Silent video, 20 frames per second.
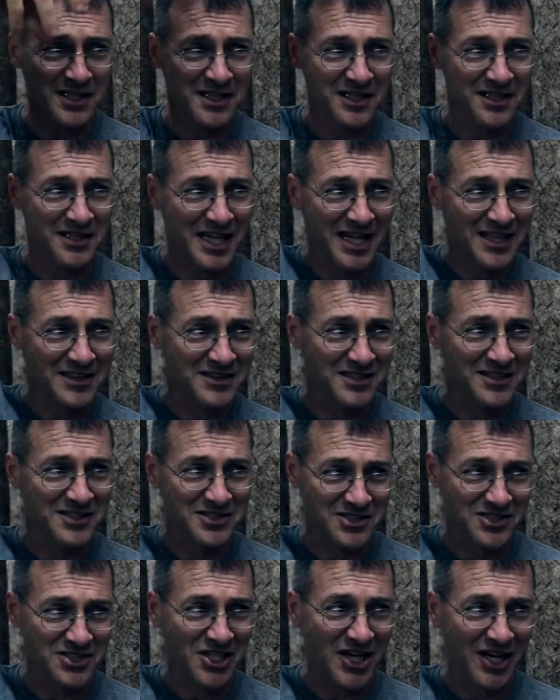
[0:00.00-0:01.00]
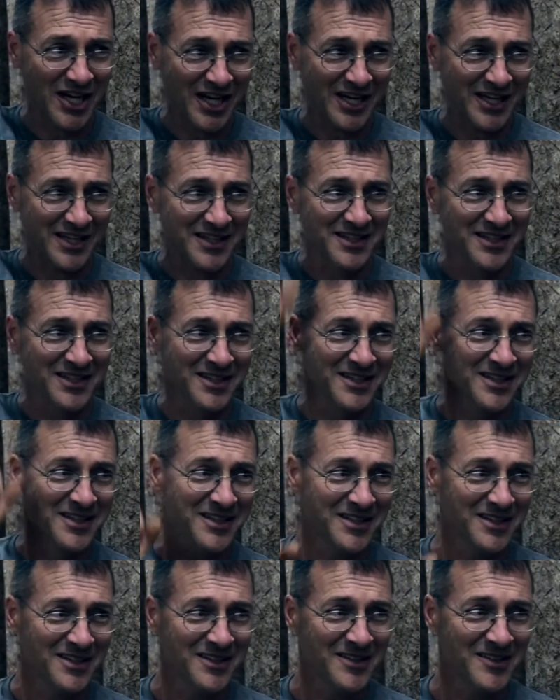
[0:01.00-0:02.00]
an endless chain.
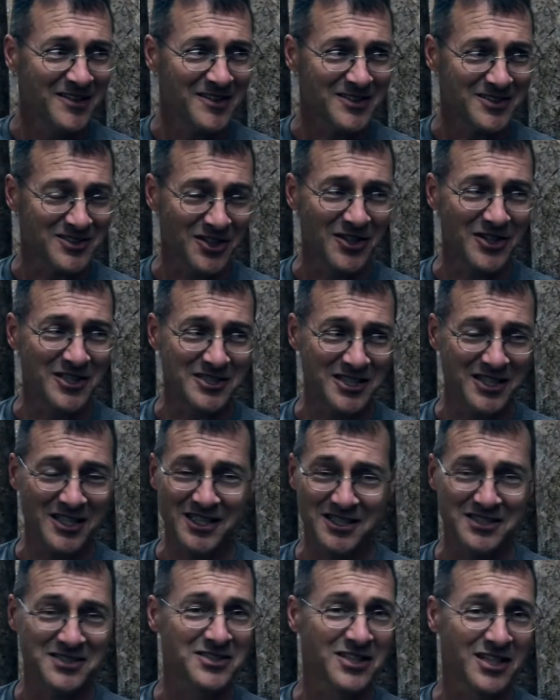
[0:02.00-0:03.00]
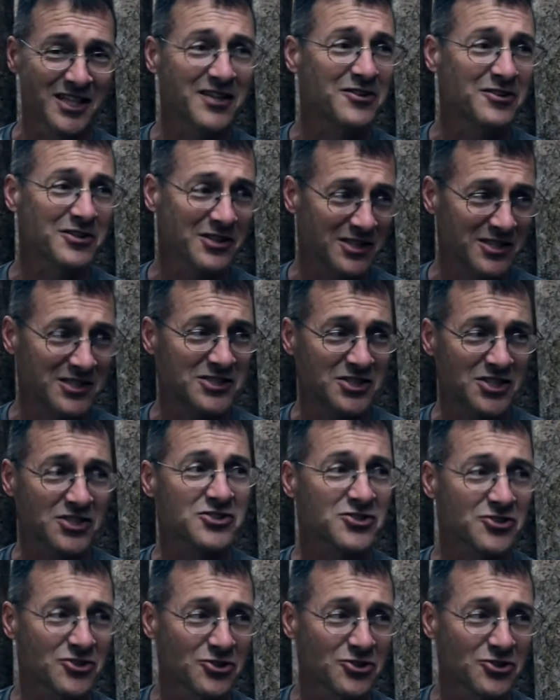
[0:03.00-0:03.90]
So it's literally just